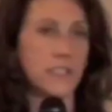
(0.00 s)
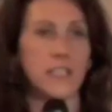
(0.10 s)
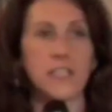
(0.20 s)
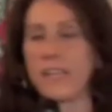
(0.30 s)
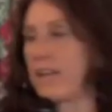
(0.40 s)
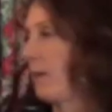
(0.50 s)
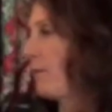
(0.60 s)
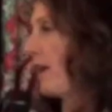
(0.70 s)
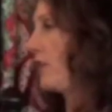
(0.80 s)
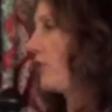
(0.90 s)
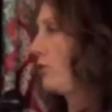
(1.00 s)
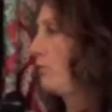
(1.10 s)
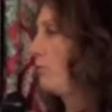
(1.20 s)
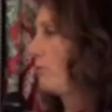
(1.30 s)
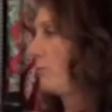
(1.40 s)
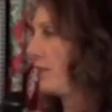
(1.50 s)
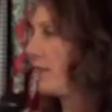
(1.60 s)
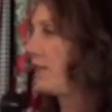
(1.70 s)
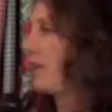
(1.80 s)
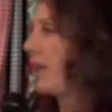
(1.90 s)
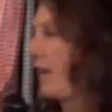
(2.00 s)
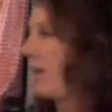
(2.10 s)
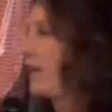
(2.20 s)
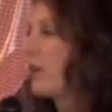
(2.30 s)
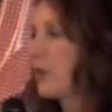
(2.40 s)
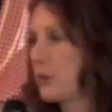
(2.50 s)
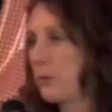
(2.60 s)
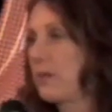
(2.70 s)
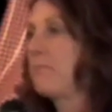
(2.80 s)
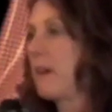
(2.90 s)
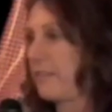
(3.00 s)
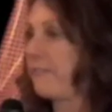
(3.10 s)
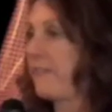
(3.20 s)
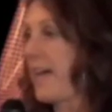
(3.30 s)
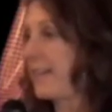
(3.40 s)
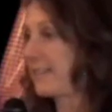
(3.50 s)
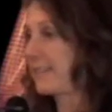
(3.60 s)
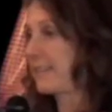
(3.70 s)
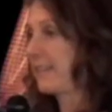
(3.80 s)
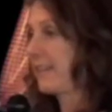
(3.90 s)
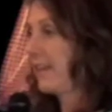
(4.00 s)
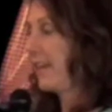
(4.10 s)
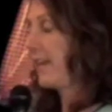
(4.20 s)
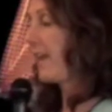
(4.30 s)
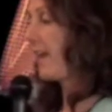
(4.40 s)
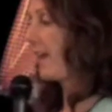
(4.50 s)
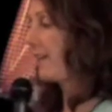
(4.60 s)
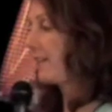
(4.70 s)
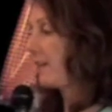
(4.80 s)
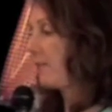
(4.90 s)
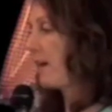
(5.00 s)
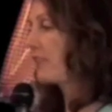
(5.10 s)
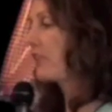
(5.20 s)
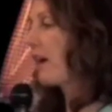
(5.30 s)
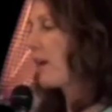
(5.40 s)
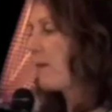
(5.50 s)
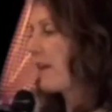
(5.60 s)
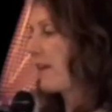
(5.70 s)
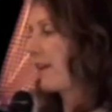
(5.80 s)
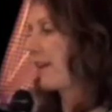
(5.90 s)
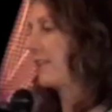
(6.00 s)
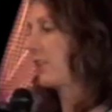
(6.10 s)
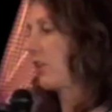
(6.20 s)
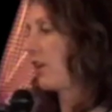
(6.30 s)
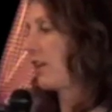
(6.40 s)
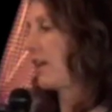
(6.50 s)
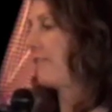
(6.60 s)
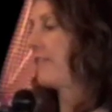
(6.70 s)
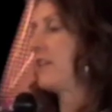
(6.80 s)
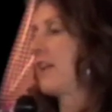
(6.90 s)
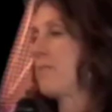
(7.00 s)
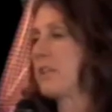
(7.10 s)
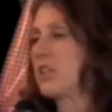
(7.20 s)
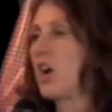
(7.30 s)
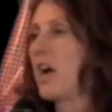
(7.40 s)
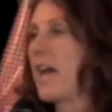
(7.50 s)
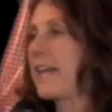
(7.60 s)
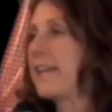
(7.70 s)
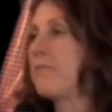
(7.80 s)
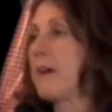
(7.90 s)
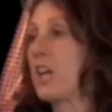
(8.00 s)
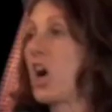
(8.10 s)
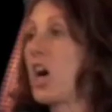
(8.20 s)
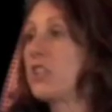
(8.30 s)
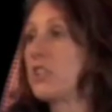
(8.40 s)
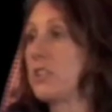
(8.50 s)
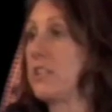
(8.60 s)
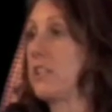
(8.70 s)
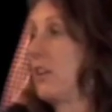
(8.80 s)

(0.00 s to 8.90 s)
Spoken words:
going to get up and begin a 3-month fast. And I'd thought about it, I guess, long enough and had it in my consciousness